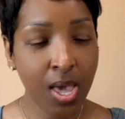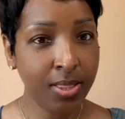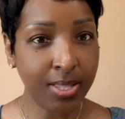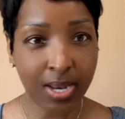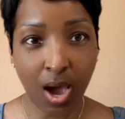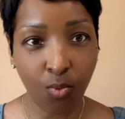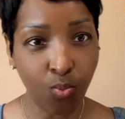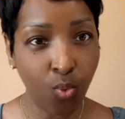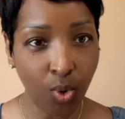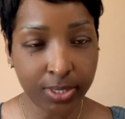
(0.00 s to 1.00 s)
that I
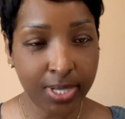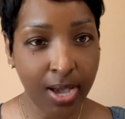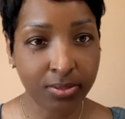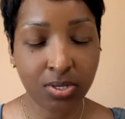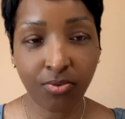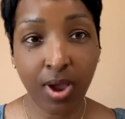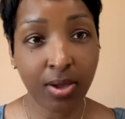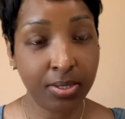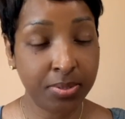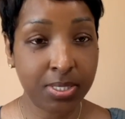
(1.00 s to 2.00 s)
wore down to the
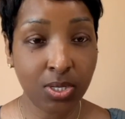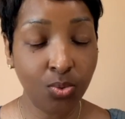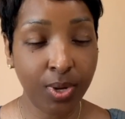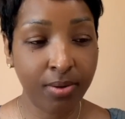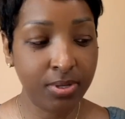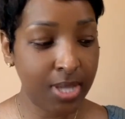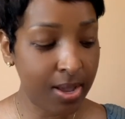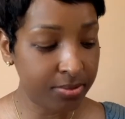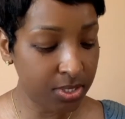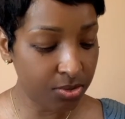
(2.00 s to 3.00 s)
ground and still wearing
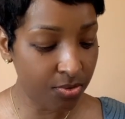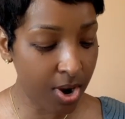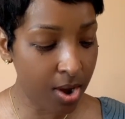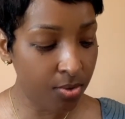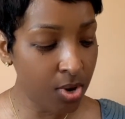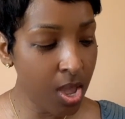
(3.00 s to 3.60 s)
down to the ground.